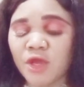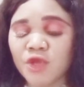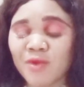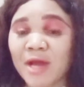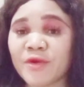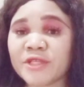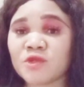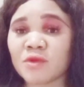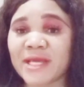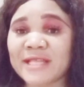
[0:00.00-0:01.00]
you are going
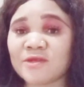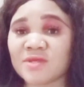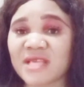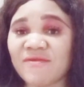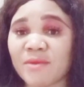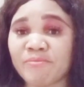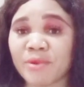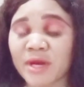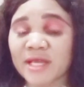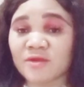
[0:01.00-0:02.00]
to get yourself a
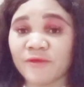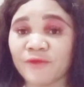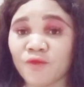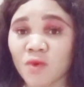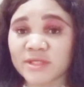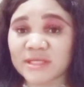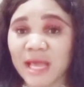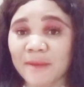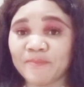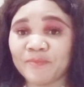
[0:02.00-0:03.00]
bucket of water.